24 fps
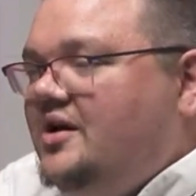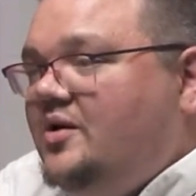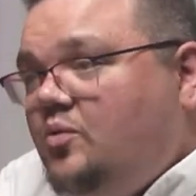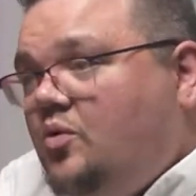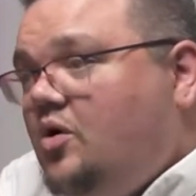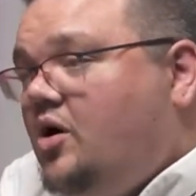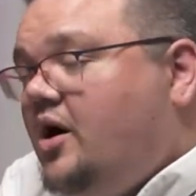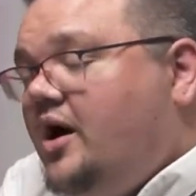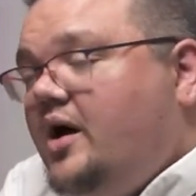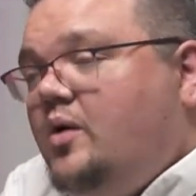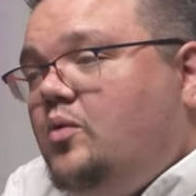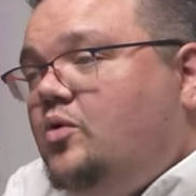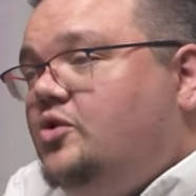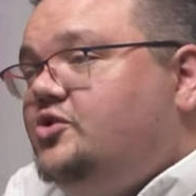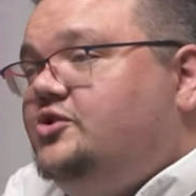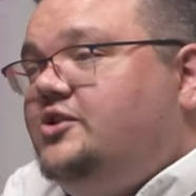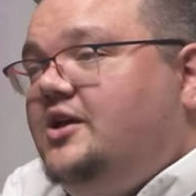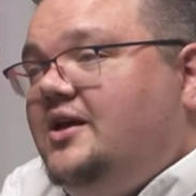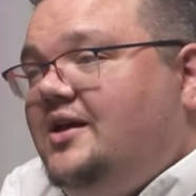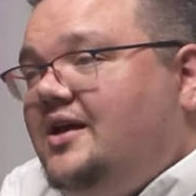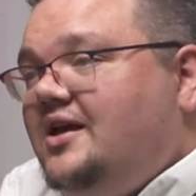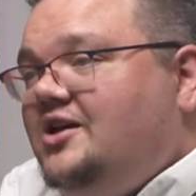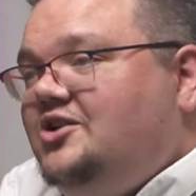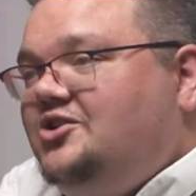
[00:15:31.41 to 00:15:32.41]
What's the
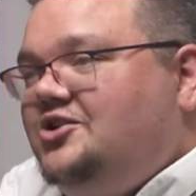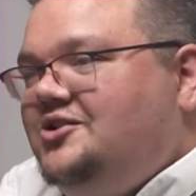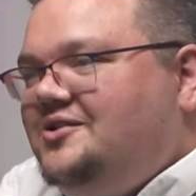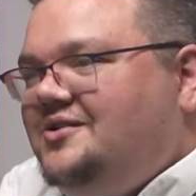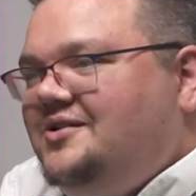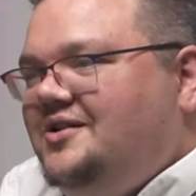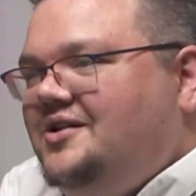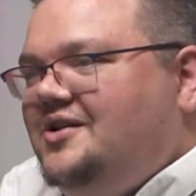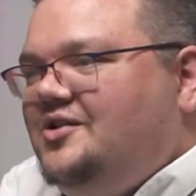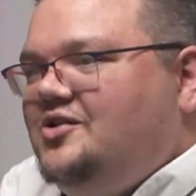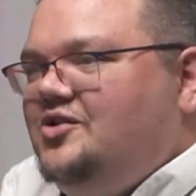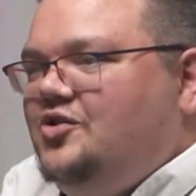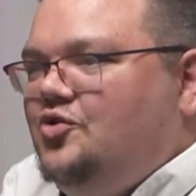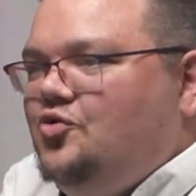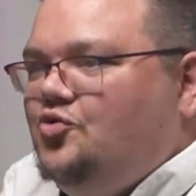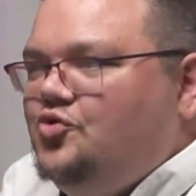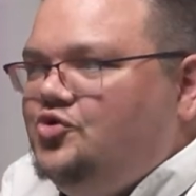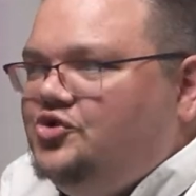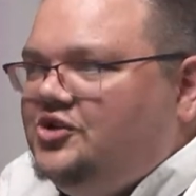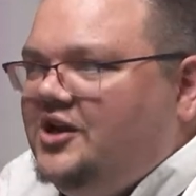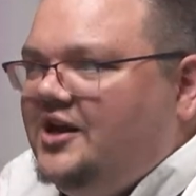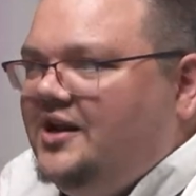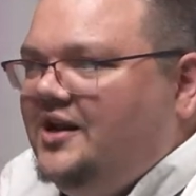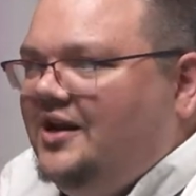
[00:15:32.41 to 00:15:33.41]
occasion?
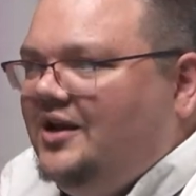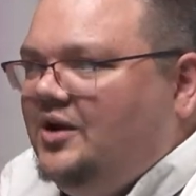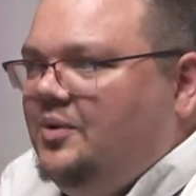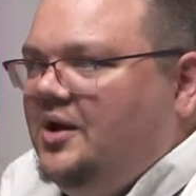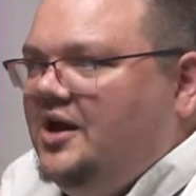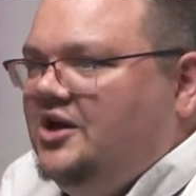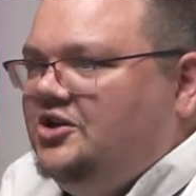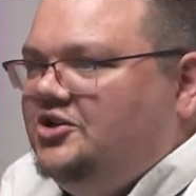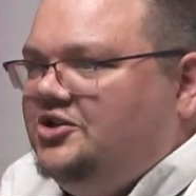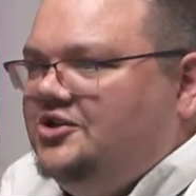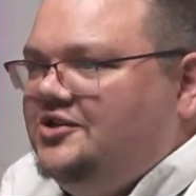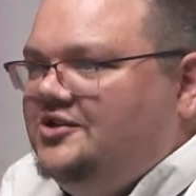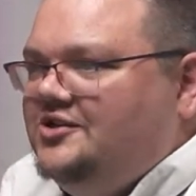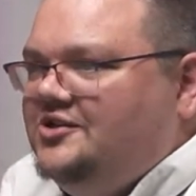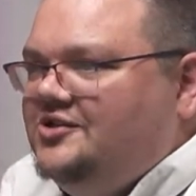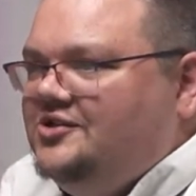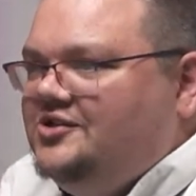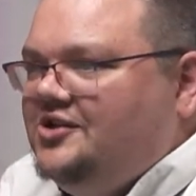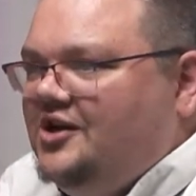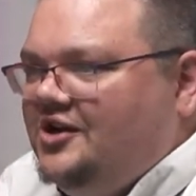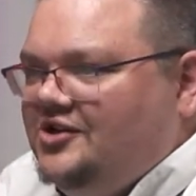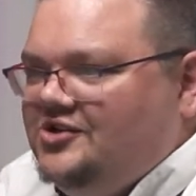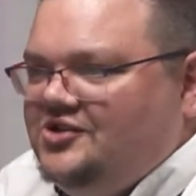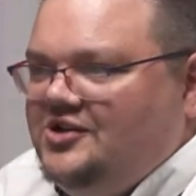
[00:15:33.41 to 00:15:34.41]
Those kind of questions
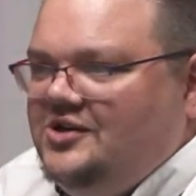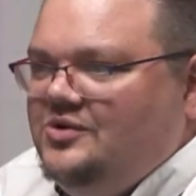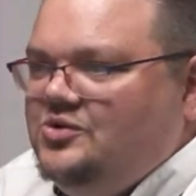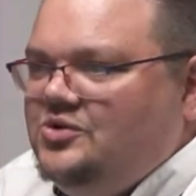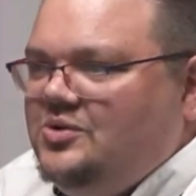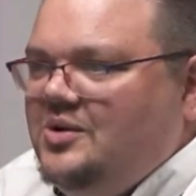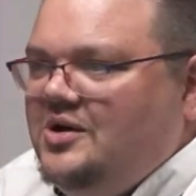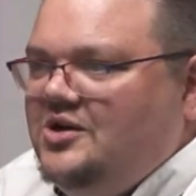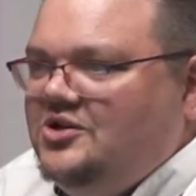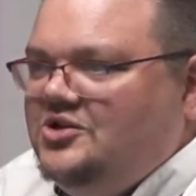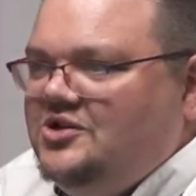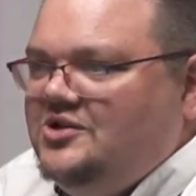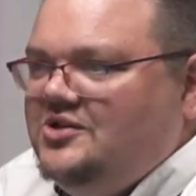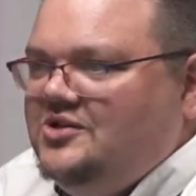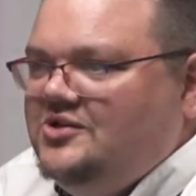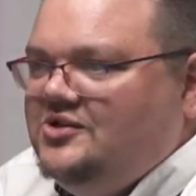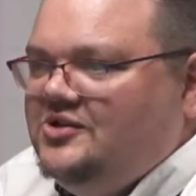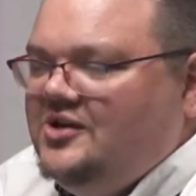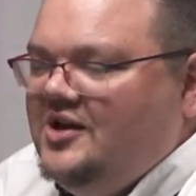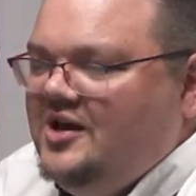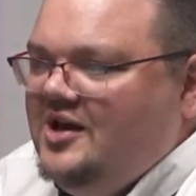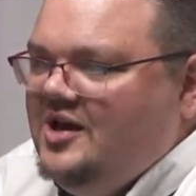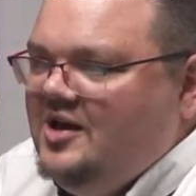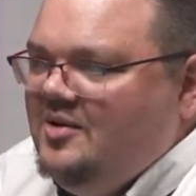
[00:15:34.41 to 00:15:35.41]
are sales questions,
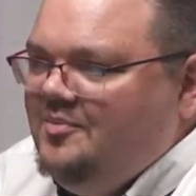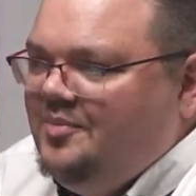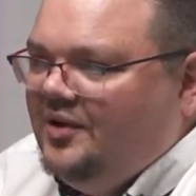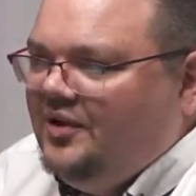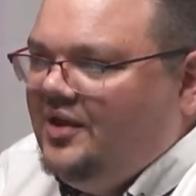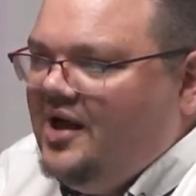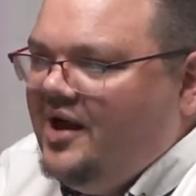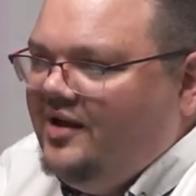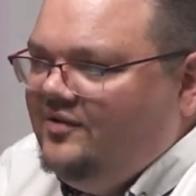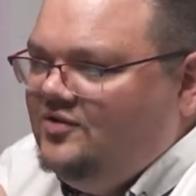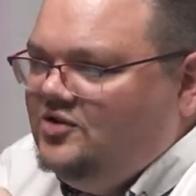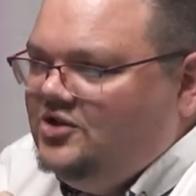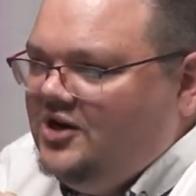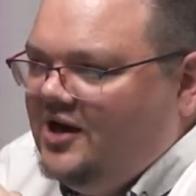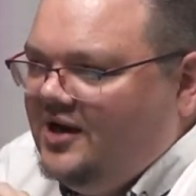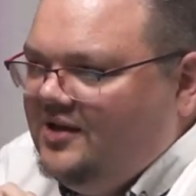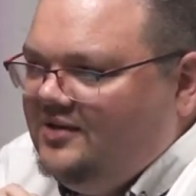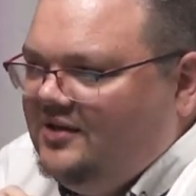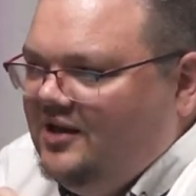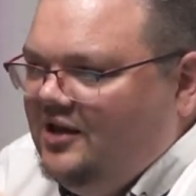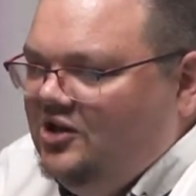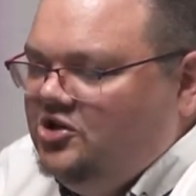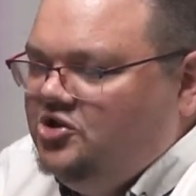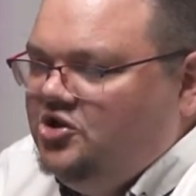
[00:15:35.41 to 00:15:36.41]
but live chat
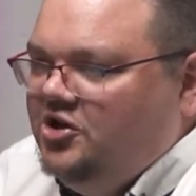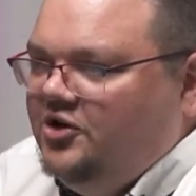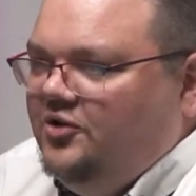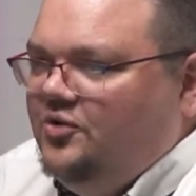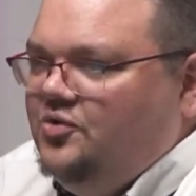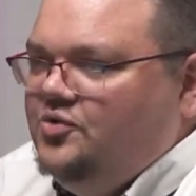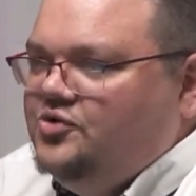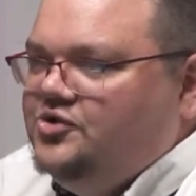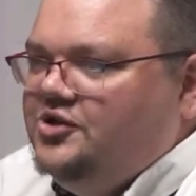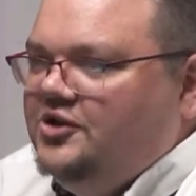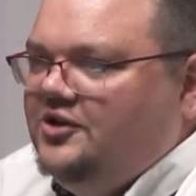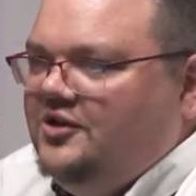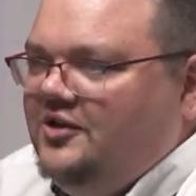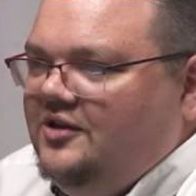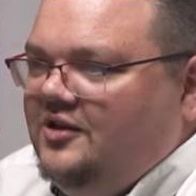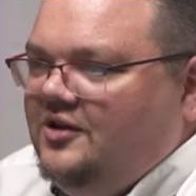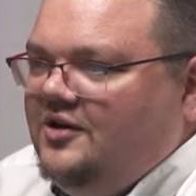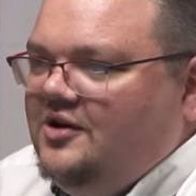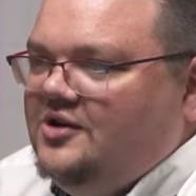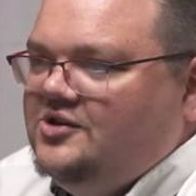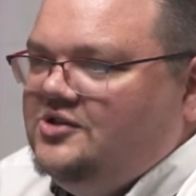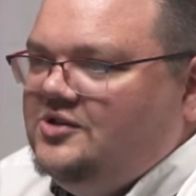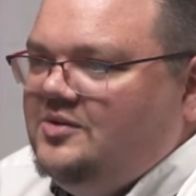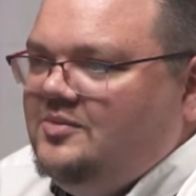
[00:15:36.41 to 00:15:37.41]
takes you closer to the
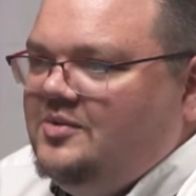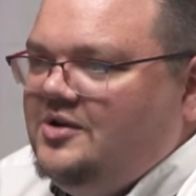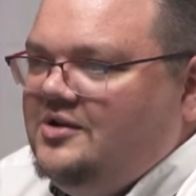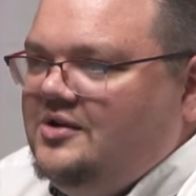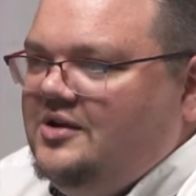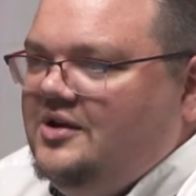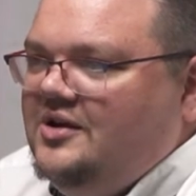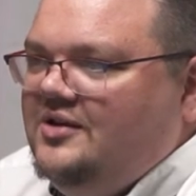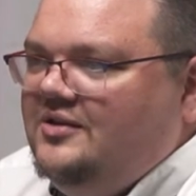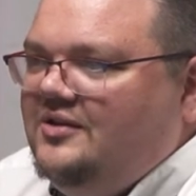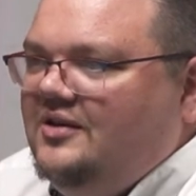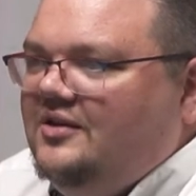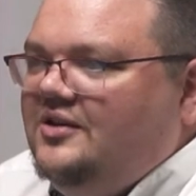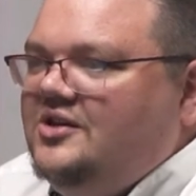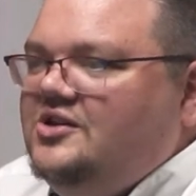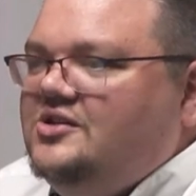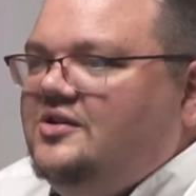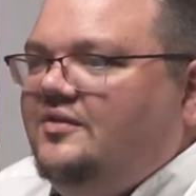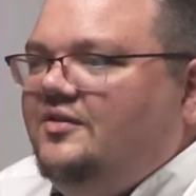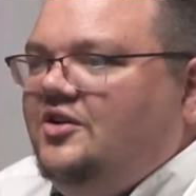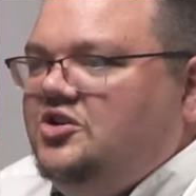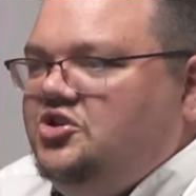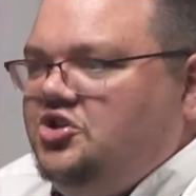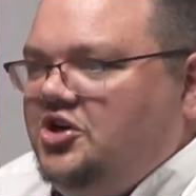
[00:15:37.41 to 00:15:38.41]
customer to at least
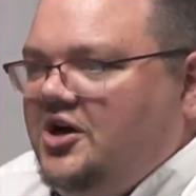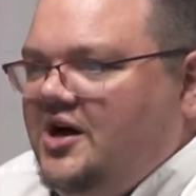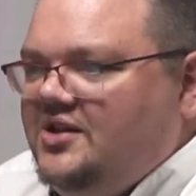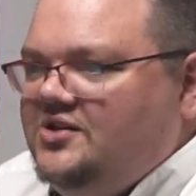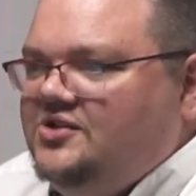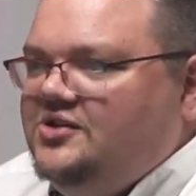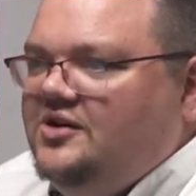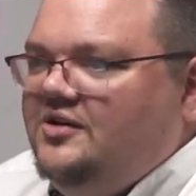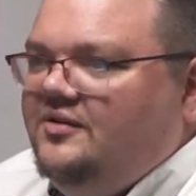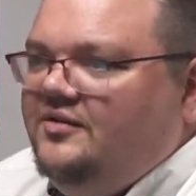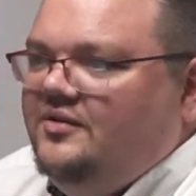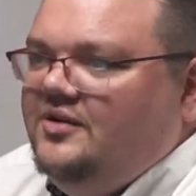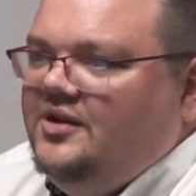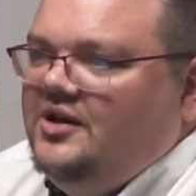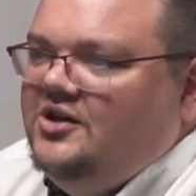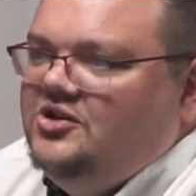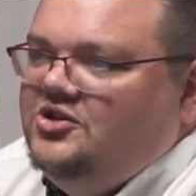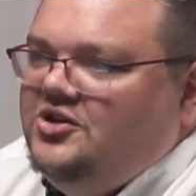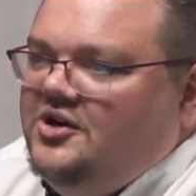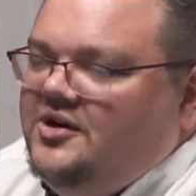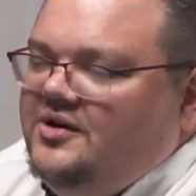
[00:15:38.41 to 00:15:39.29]
have a chance of having that chat.